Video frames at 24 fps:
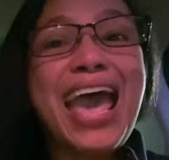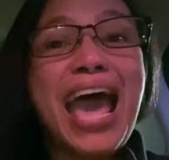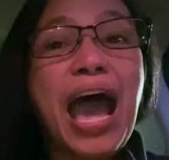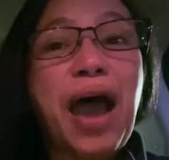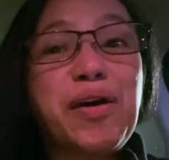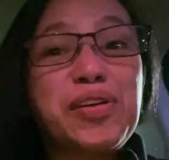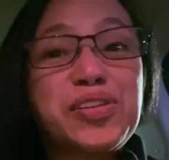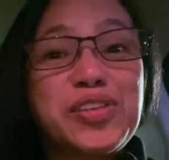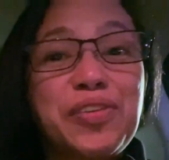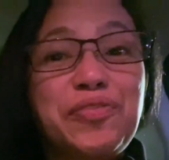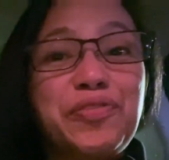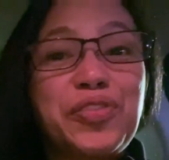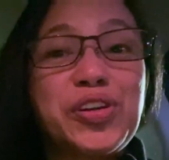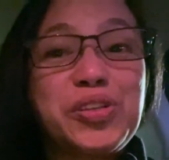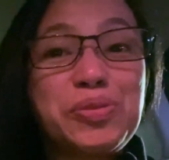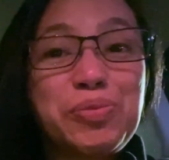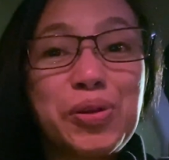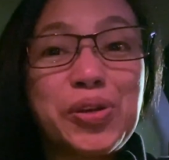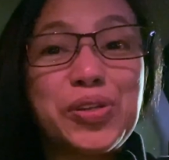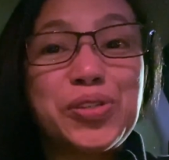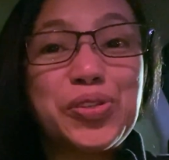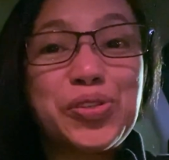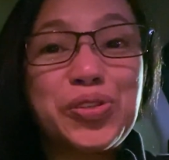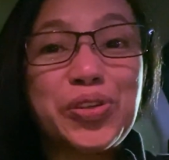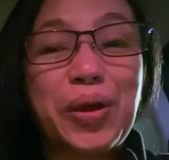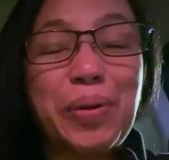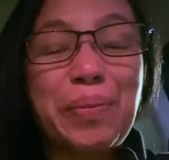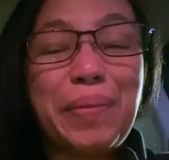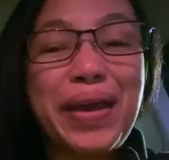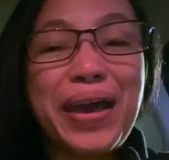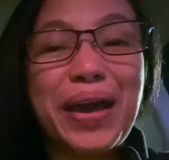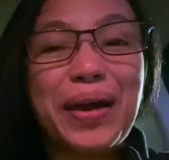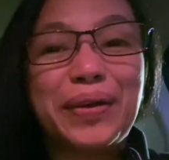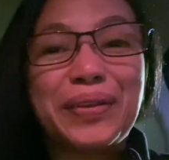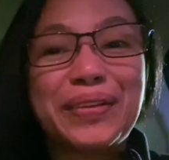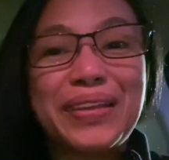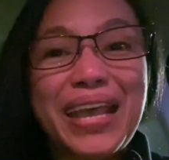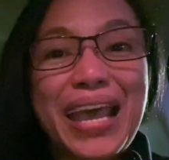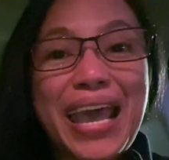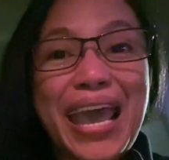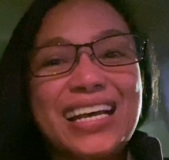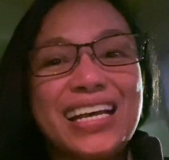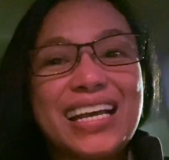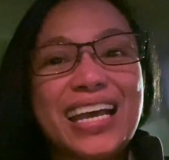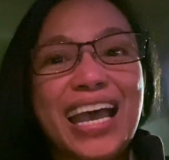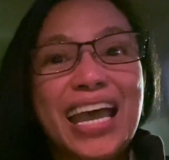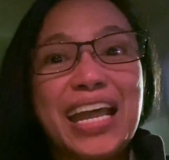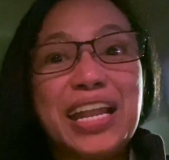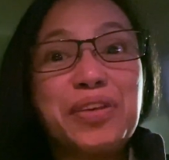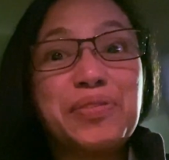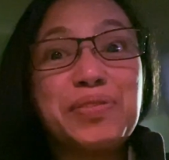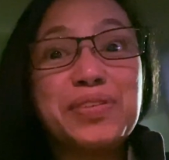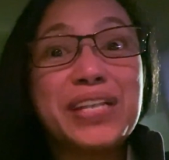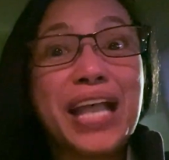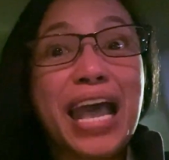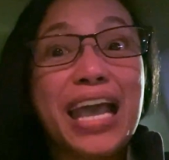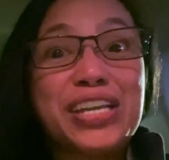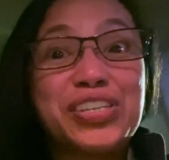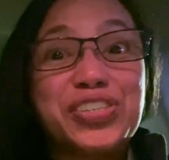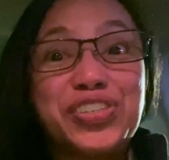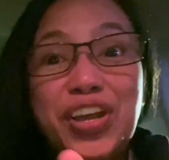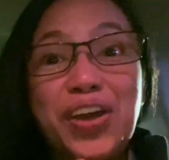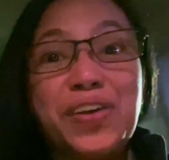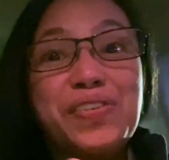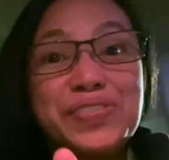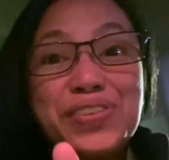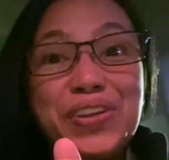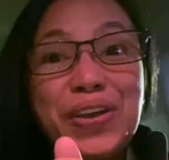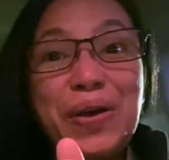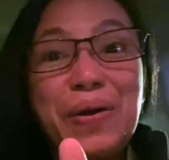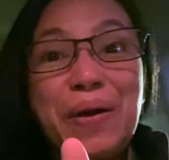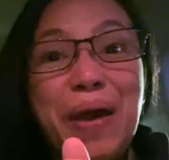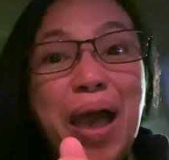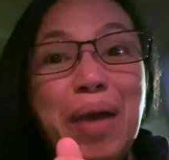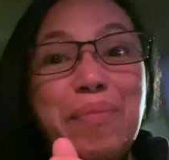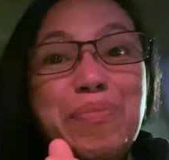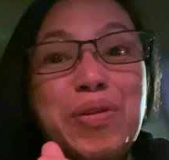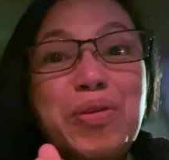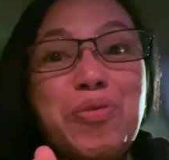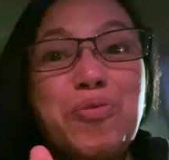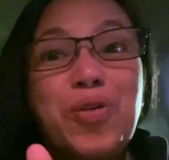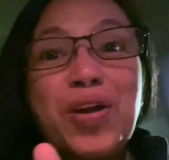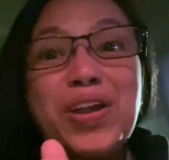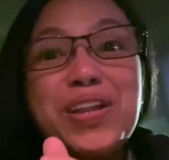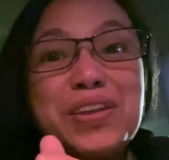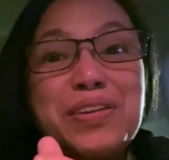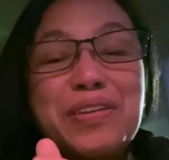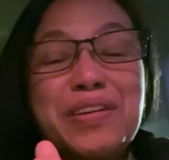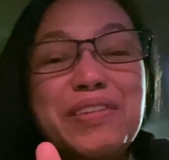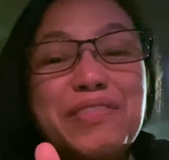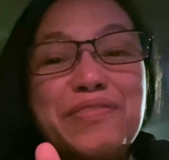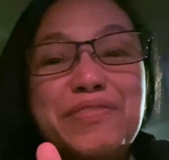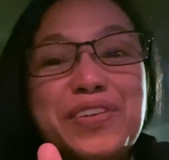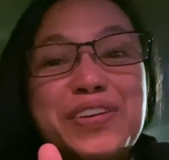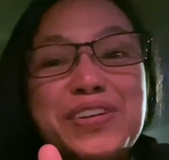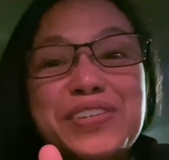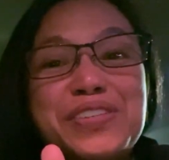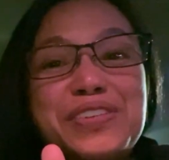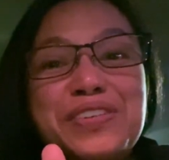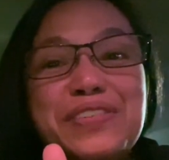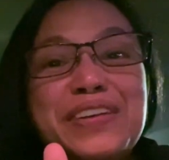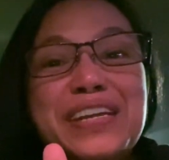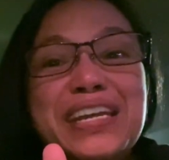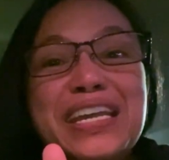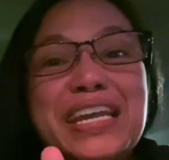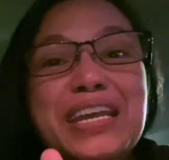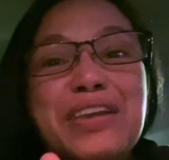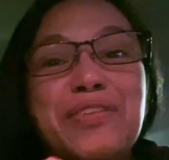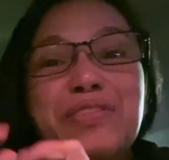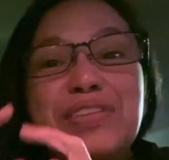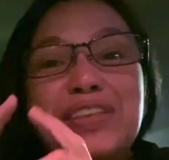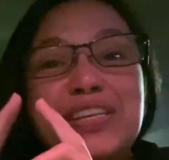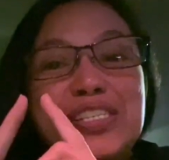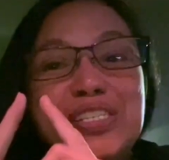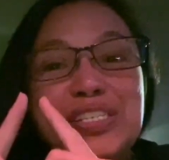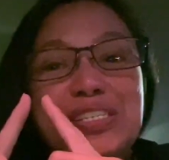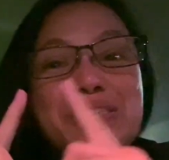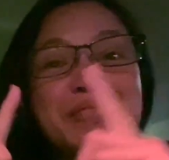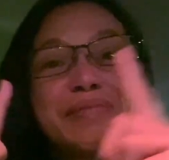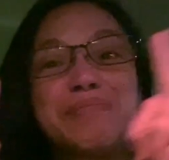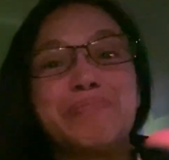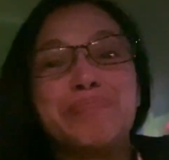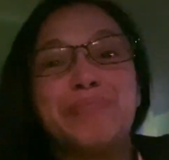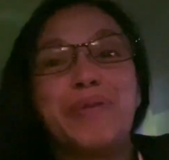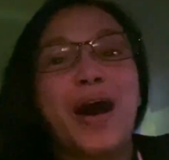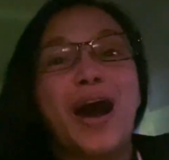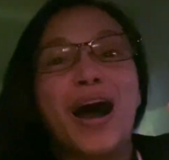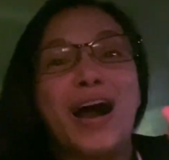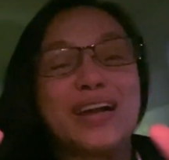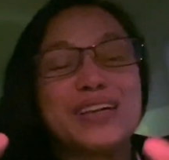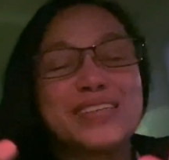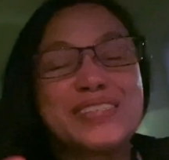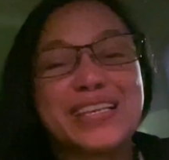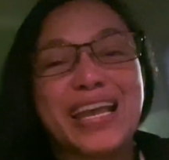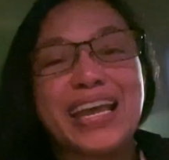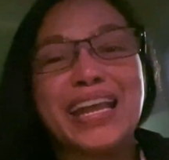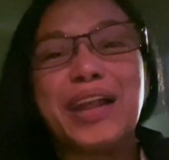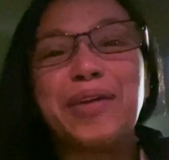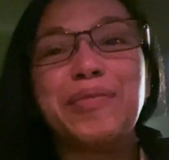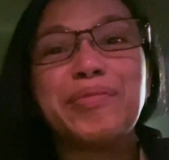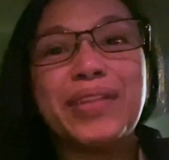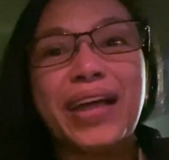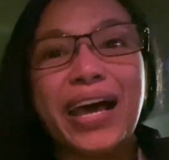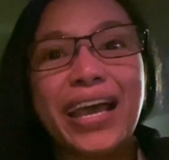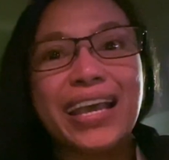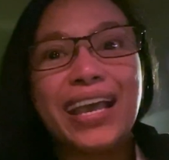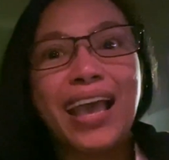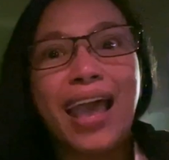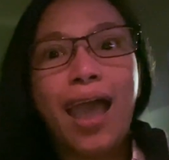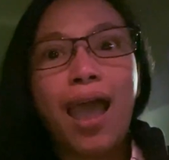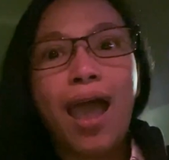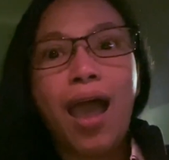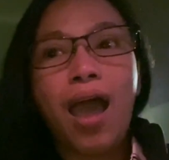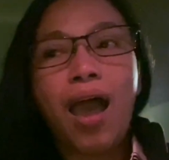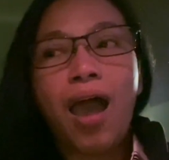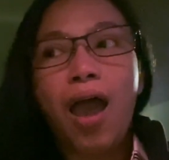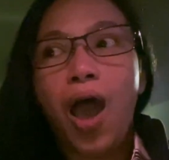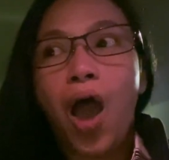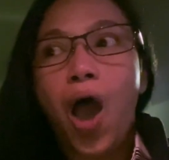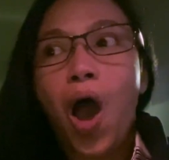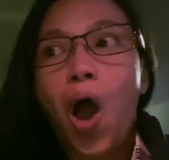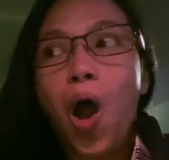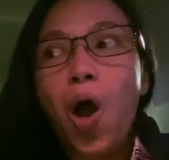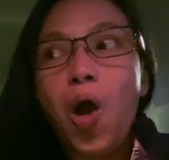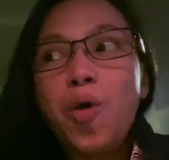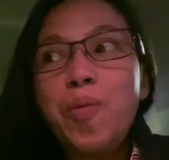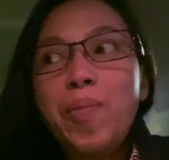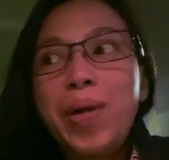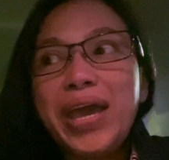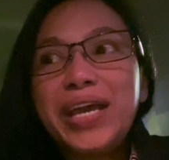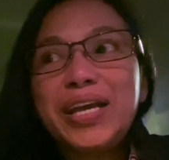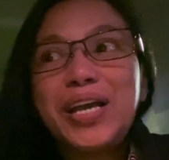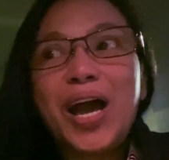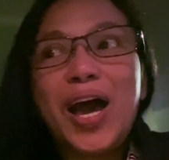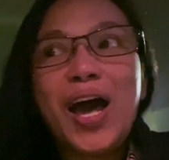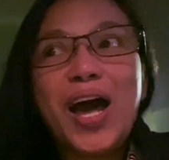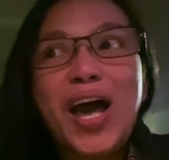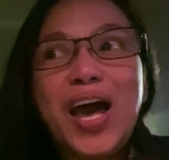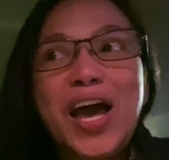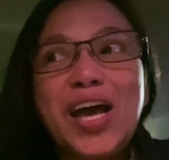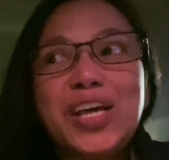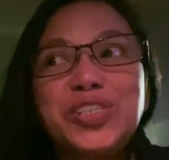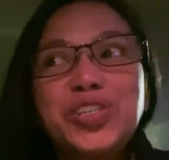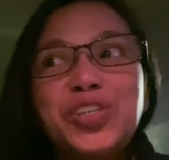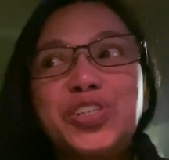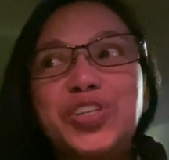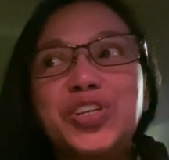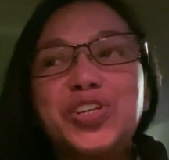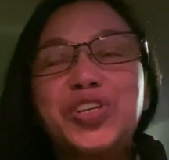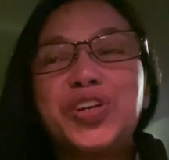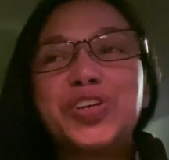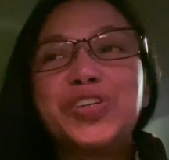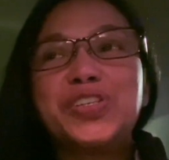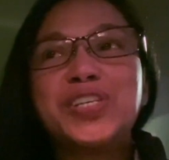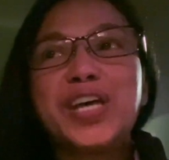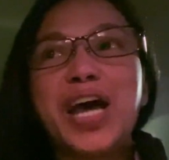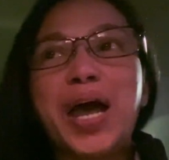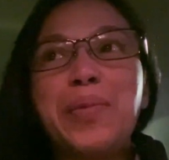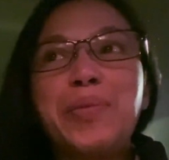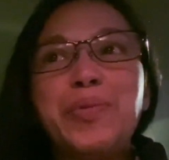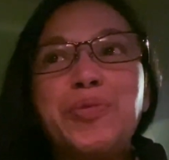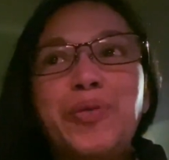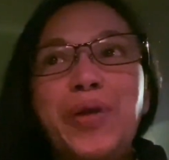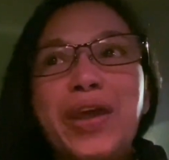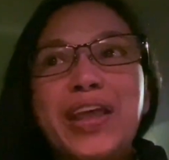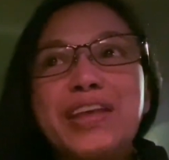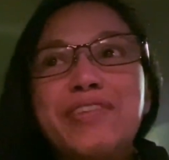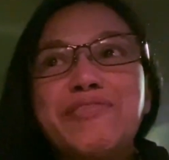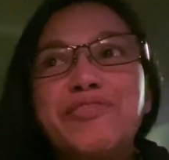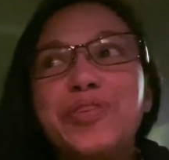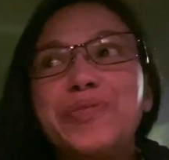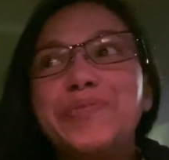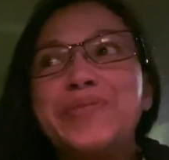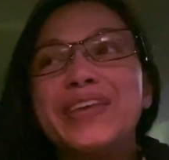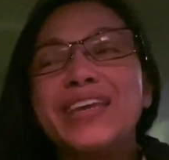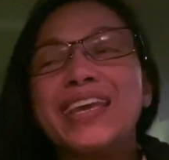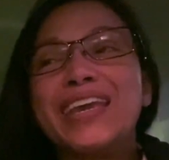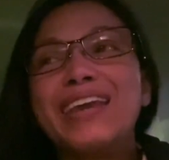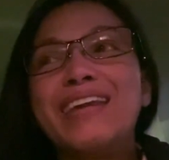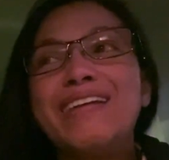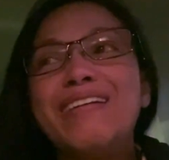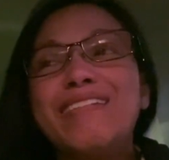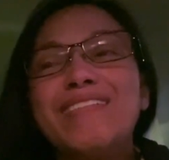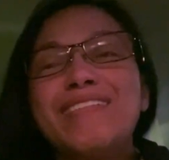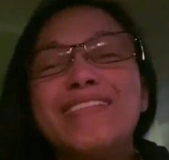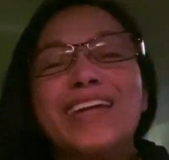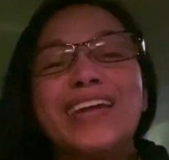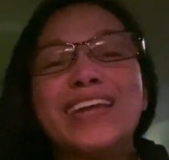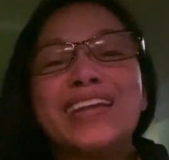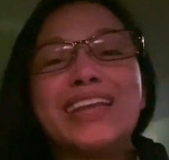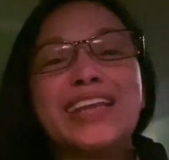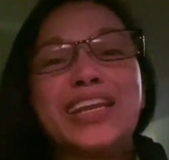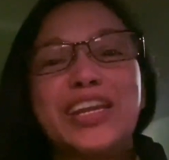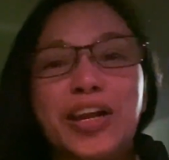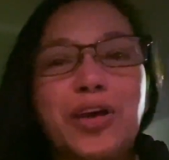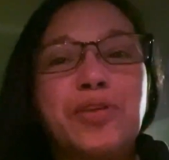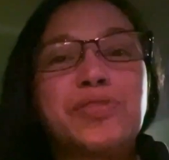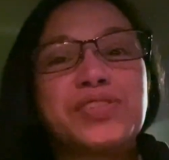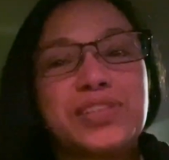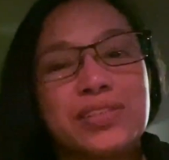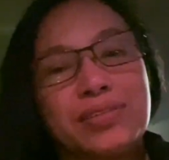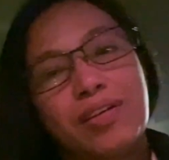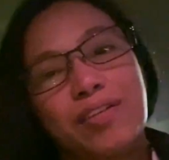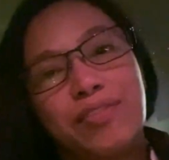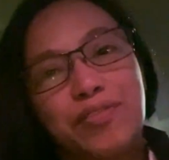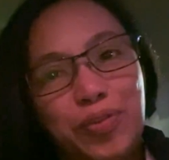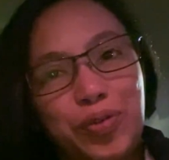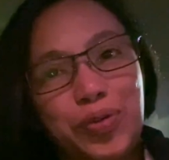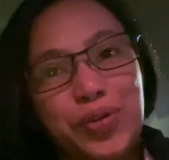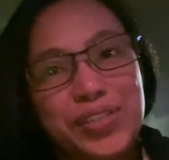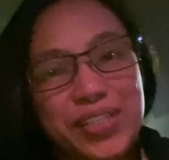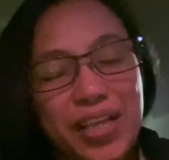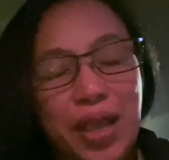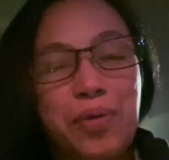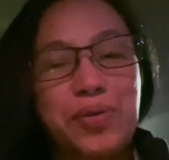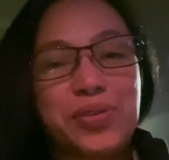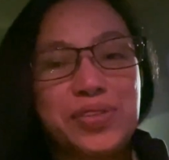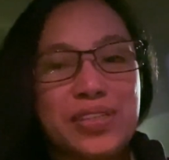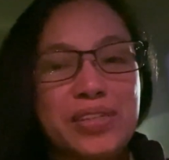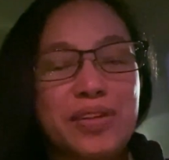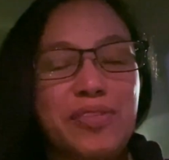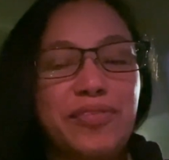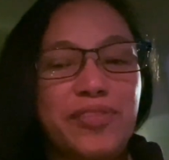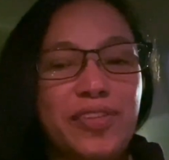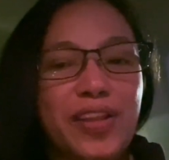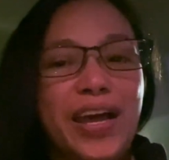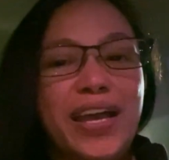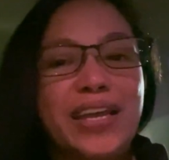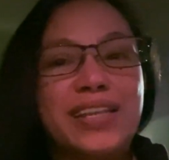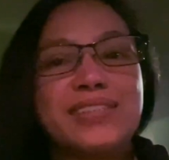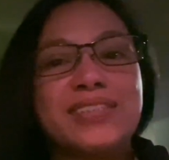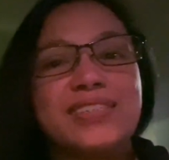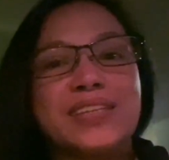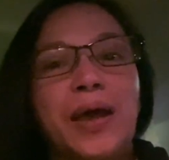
I was the first person to come out, and he was like, "Jojo, happy one year anniversary," with this box. And I'm like, oh my gosh, you took your time and waited for me here. And he knows, of course, I was in the flight.